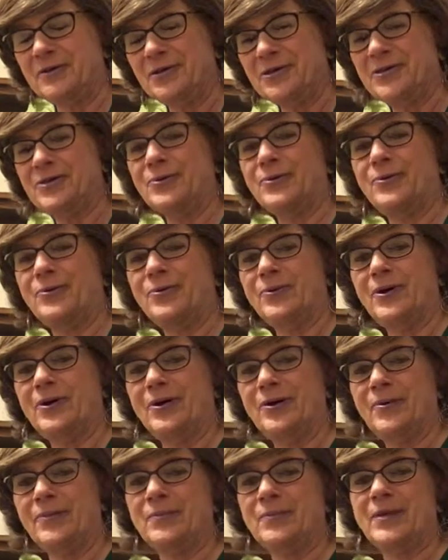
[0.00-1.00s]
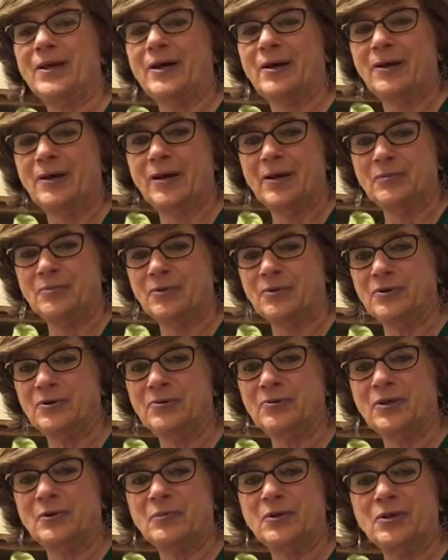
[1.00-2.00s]
So I'm going to
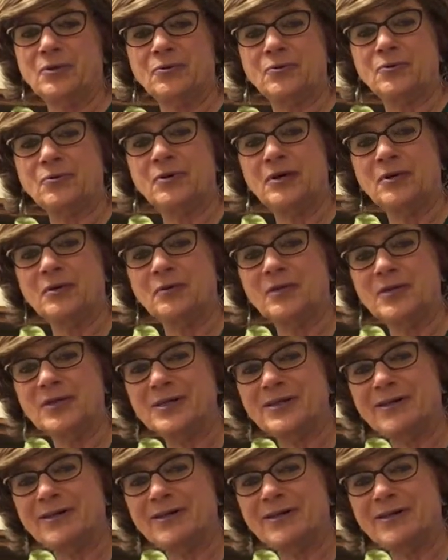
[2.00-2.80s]
try to be a little quicker this